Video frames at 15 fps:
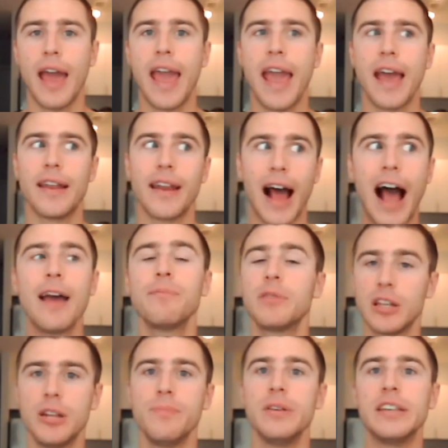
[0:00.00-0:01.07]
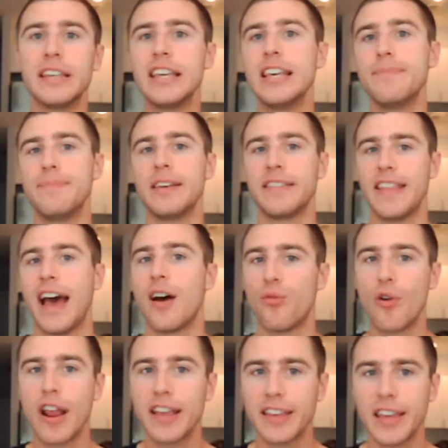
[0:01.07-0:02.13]
and I'm going to be keeping that
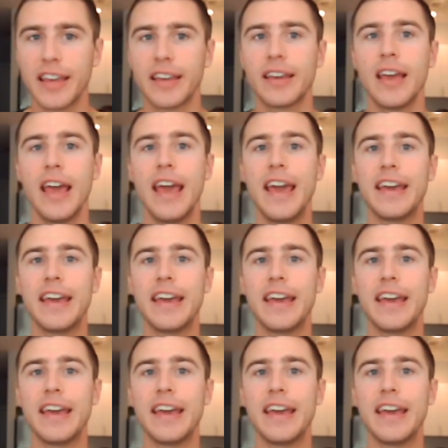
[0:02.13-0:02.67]
ranking.